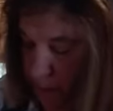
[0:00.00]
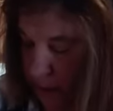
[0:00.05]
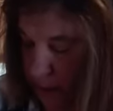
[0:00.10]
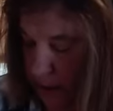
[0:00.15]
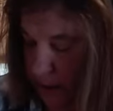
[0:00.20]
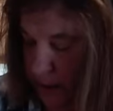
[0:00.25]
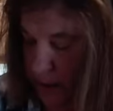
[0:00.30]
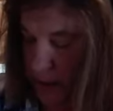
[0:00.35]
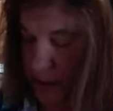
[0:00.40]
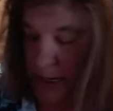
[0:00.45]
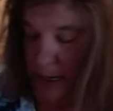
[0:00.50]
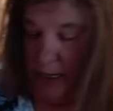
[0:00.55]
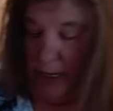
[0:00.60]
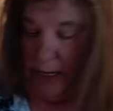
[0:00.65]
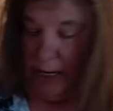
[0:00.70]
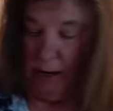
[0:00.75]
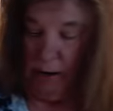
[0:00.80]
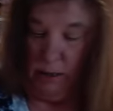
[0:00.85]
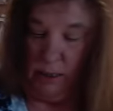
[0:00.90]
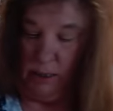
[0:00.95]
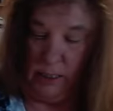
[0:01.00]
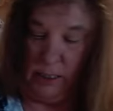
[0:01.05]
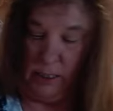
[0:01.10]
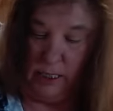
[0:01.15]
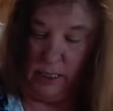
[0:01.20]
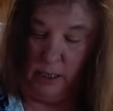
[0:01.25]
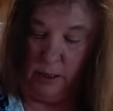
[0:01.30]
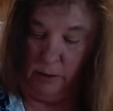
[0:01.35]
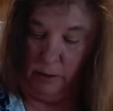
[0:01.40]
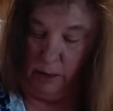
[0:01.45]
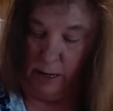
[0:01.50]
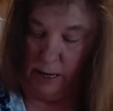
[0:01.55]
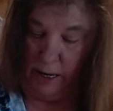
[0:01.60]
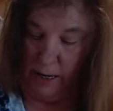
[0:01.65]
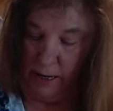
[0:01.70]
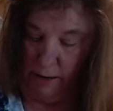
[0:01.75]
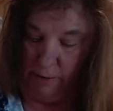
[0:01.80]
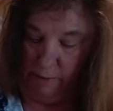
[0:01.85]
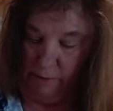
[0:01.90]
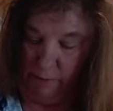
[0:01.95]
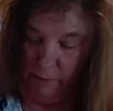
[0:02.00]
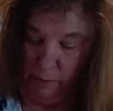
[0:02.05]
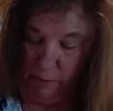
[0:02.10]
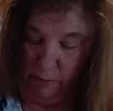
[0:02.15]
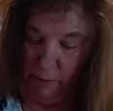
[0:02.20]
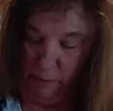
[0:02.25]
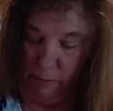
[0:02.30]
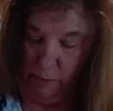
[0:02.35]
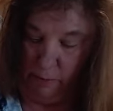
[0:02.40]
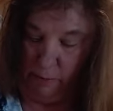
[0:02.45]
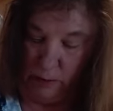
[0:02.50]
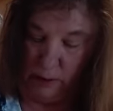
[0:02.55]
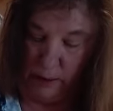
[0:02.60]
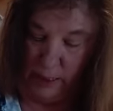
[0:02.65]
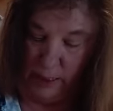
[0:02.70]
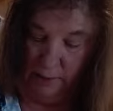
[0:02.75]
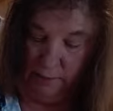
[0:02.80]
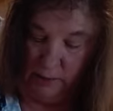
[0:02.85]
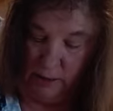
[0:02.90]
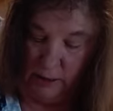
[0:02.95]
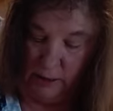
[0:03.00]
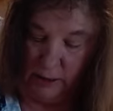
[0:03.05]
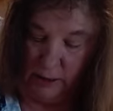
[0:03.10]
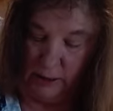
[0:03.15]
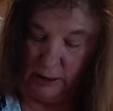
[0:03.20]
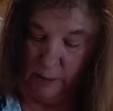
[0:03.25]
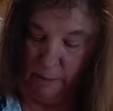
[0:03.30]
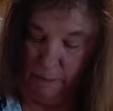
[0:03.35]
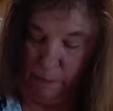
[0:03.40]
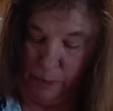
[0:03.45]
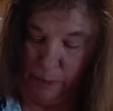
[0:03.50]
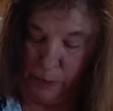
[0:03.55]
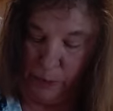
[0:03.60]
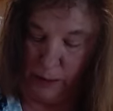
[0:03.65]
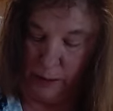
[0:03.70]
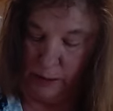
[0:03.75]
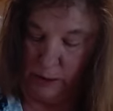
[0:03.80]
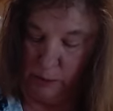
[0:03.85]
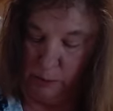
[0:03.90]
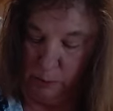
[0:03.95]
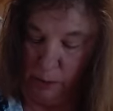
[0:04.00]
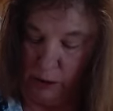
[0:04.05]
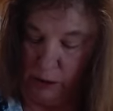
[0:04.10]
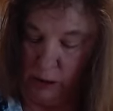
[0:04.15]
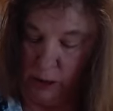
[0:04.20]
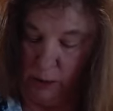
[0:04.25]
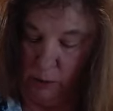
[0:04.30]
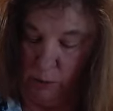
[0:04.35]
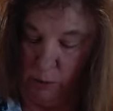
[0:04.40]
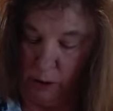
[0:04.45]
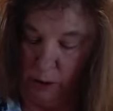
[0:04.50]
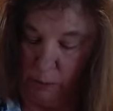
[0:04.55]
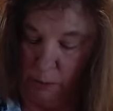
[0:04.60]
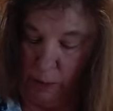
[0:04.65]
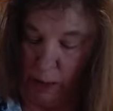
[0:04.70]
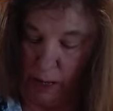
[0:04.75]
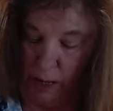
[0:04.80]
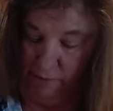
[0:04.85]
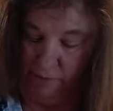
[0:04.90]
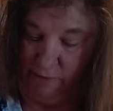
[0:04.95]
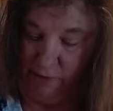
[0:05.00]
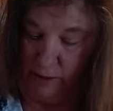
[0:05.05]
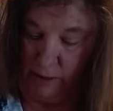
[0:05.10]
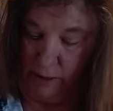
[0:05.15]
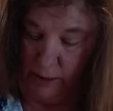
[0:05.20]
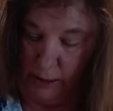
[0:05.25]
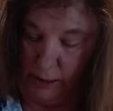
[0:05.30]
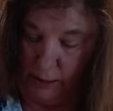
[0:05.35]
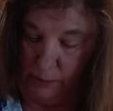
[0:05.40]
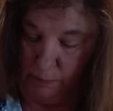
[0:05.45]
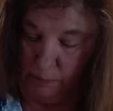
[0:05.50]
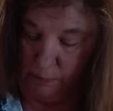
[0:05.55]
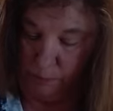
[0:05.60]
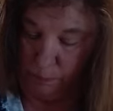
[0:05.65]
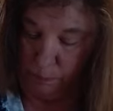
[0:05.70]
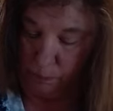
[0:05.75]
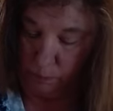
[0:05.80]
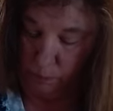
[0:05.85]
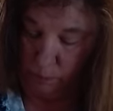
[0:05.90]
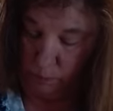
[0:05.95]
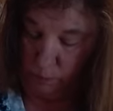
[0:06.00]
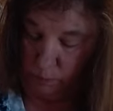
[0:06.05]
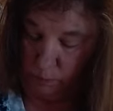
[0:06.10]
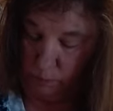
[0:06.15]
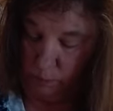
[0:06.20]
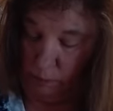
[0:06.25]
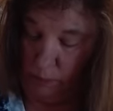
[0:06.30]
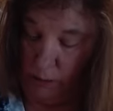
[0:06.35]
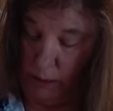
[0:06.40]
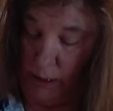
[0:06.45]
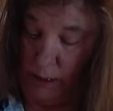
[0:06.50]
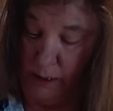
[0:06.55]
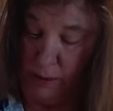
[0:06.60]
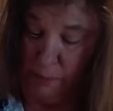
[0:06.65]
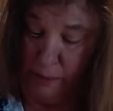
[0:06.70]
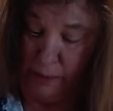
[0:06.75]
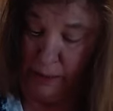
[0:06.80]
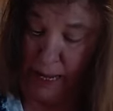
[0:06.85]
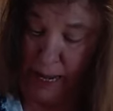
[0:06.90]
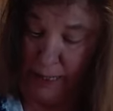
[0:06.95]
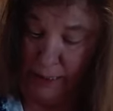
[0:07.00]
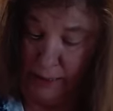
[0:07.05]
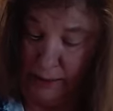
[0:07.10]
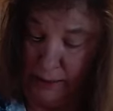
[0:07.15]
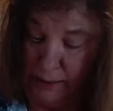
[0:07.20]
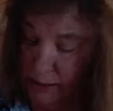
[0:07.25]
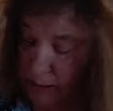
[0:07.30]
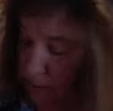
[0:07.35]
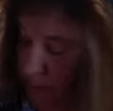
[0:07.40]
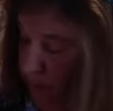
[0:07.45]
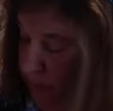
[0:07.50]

And I guarantee you everybody will love this, especially with the pie filling and the bananas.